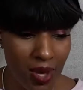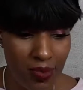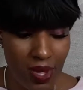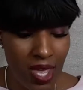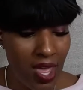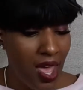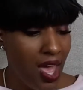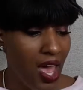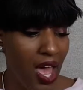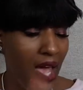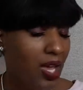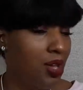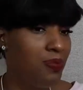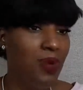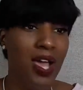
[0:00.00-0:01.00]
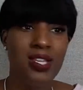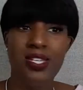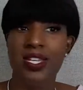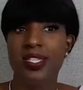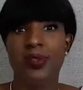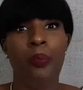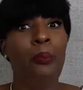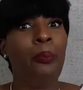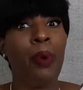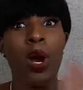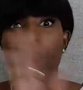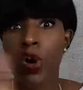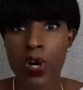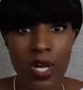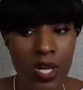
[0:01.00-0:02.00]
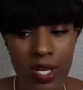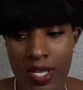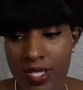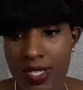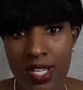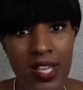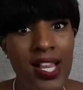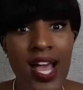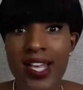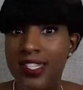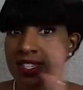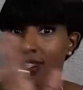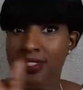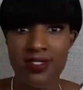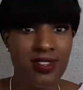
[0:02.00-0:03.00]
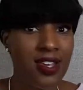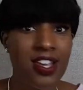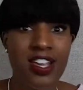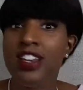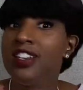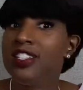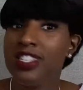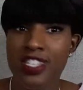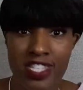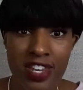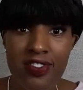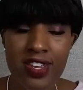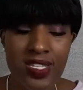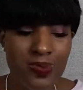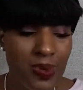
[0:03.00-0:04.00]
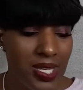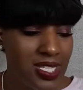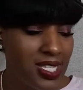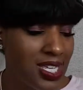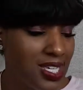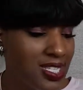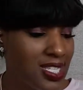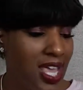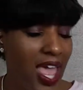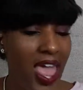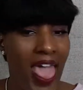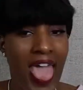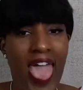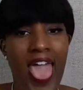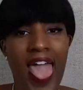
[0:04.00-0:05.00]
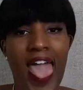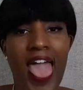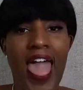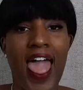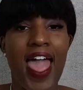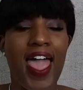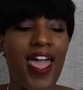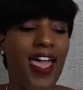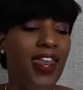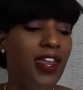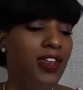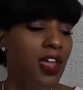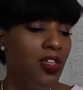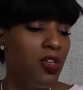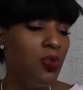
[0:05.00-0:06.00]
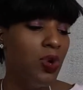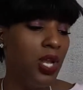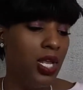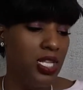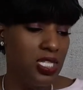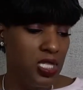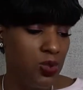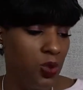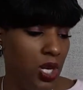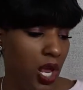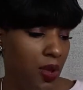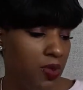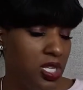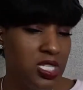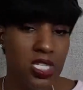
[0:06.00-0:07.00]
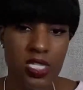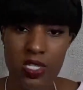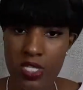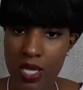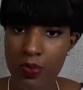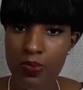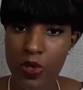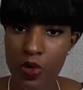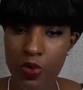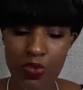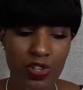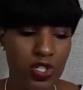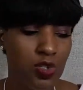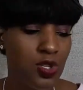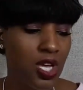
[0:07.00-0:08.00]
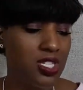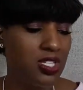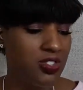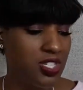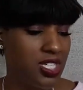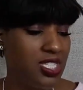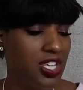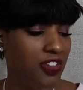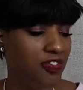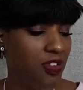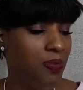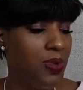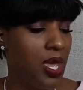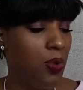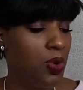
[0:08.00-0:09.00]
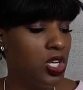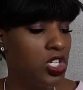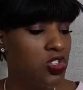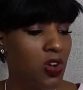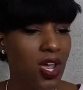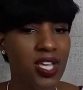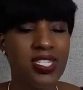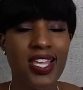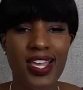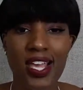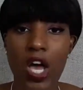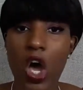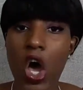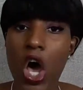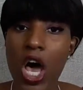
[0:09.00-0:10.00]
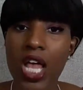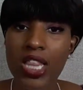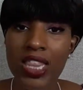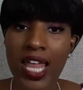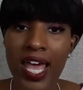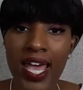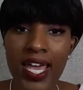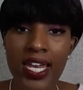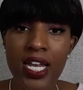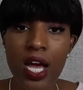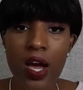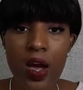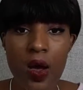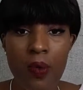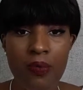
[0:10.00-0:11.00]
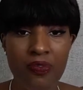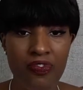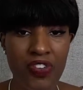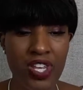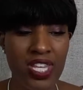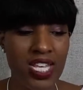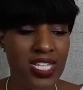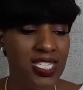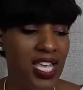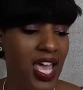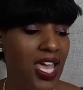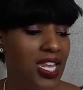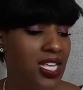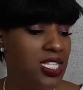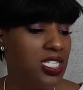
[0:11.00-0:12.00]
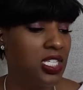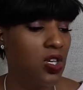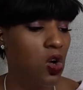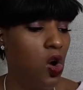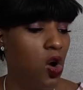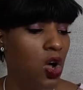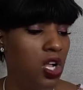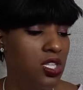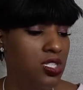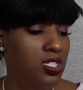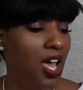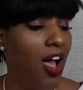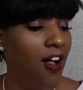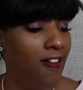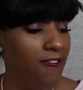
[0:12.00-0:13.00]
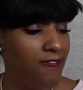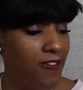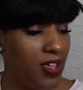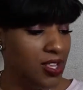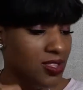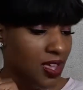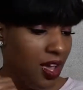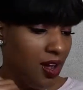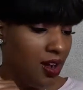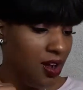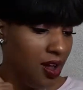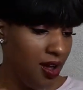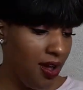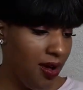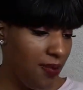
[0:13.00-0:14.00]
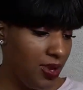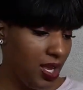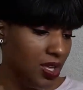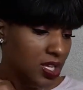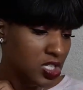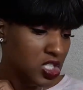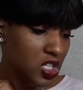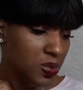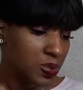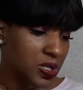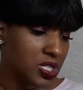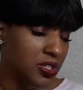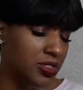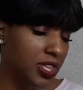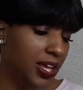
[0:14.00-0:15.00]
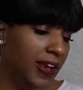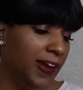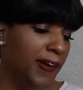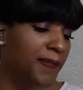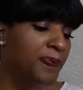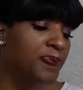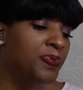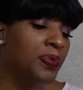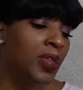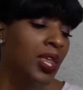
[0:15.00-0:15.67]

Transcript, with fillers: camp. I can imagine it's murder because the class is serious business. And another one I this is what I this is something new for 2016 for me. I want to try is like an online um, fitness and it's called dollfacefit.com and I'll insert a picture there.